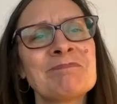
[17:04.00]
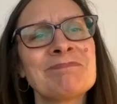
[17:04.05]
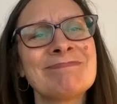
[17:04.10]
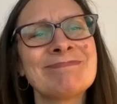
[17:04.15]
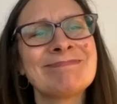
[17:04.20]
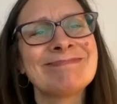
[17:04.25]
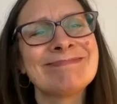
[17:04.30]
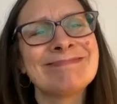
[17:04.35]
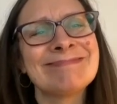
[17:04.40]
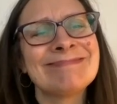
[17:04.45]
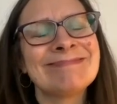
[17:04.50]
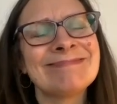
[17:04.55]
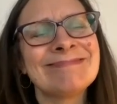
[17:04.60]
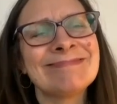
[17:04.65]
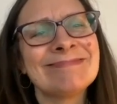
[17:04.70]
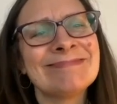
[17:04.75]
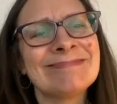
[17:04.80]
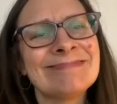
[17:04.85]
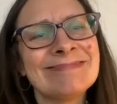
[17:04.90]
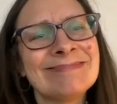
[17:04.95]

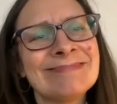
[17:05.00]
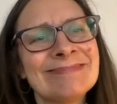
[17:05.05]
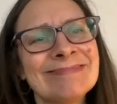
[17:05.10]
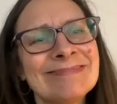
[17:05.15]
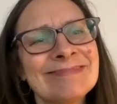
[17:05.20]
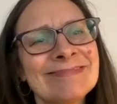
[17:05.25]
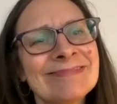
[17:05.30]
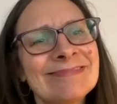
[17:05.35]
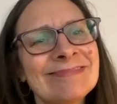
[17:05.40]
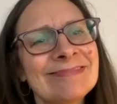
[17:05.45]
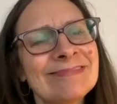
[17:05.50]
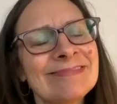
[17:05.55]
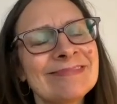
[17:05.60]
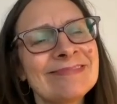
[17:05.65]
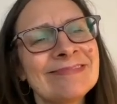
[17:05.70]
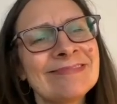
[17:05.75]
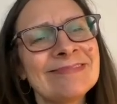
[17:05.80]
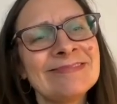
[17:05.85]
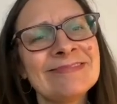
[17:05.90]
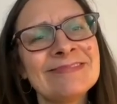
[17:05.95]

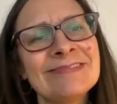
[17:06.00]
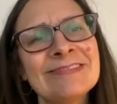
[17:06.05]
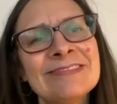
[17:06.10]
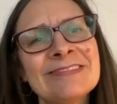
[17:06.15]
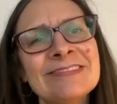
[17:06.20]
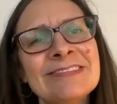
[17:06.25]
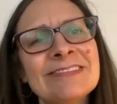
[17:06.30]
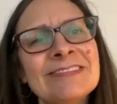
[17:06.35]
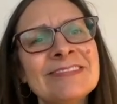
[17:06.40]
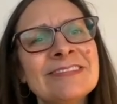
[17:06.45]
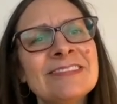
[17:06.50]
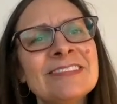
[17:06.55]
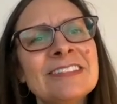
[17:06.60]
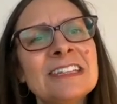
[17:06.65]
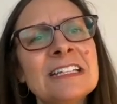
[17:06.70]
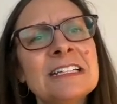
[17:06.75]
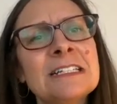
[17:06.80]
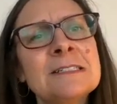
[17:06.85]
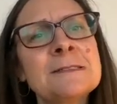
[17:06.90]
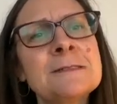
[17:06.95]

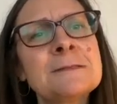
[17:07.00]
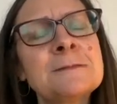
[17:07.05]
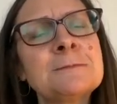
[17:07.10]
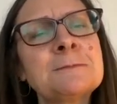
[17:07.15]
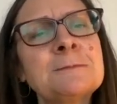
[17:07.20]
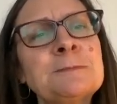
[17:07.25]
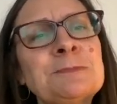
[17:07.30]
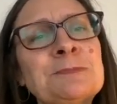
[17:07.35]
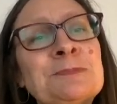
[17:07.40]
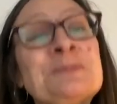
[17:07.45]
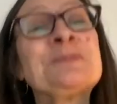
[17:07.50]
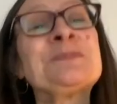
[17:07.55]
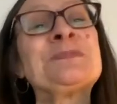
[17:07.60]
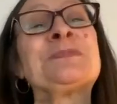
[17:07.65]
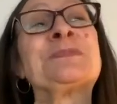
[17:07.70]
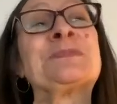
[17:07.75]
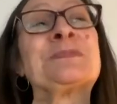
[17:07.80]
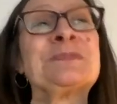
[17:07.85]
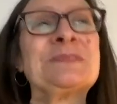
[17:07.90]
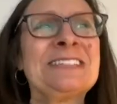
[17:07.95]

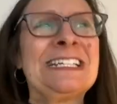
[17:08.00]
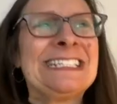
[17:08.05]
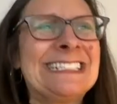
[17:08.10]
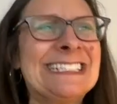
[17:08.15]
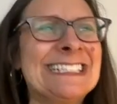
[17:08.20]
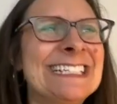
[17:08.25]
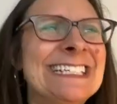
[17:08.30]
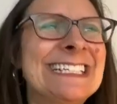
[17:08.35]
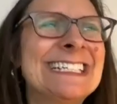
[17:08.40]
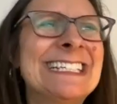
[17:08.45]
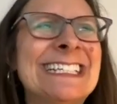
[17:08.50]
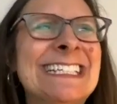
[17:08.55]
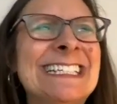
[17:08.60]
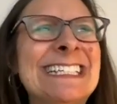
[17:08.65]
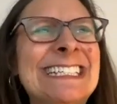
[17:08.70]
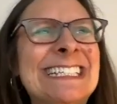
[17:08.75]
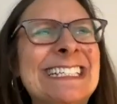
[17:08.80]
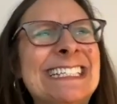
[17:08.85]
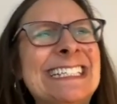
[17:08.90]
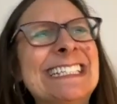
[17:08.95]

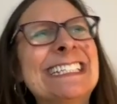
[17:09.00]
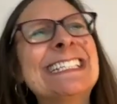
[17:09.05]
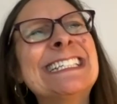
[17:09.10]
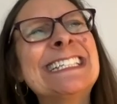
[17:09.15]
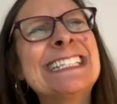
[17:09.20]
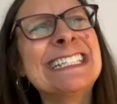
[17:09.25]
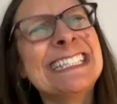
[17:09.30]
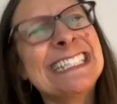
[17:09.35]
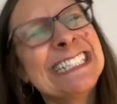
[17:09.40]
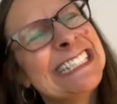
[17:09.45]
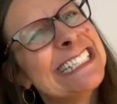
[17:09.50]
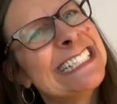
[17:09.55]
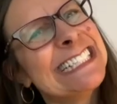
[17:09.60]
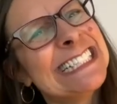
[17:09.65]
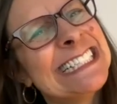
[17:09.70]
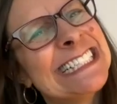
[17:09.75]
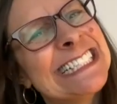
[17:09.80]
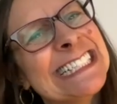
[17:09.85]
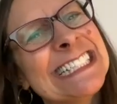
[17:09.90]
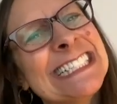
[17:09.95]

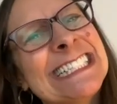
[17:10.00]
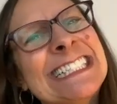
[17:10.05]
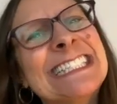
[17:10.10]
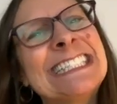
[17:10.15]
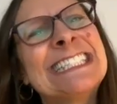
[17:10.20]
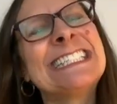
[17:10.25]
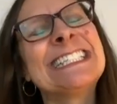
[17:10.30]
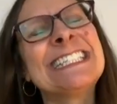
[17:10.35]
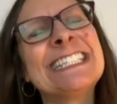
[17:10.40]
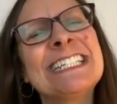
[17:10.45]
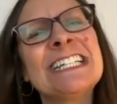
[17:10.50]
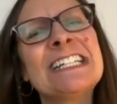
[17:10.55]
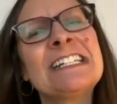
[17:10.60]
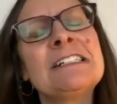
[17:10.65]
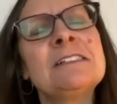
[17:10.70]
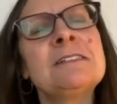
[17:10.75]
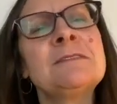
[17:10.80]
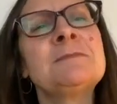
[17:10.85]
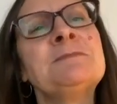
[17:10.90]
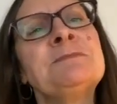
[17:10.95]

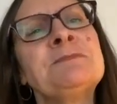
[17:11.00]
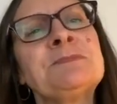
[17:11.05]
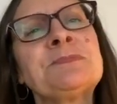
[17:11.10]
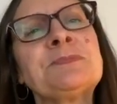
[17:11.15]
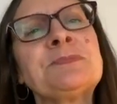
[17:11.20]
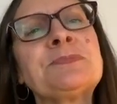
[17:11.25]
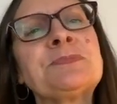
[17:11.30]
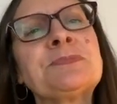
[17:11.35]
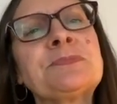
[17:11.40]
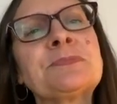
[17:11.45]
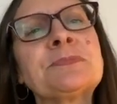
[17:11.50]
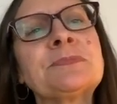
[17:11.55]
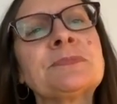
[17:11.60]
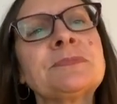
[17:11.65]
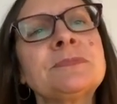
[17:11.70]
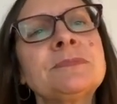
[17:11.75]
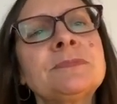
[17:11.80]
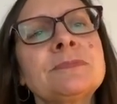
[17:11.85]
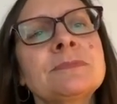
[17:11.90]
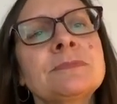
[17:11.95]
This person isn't speaking.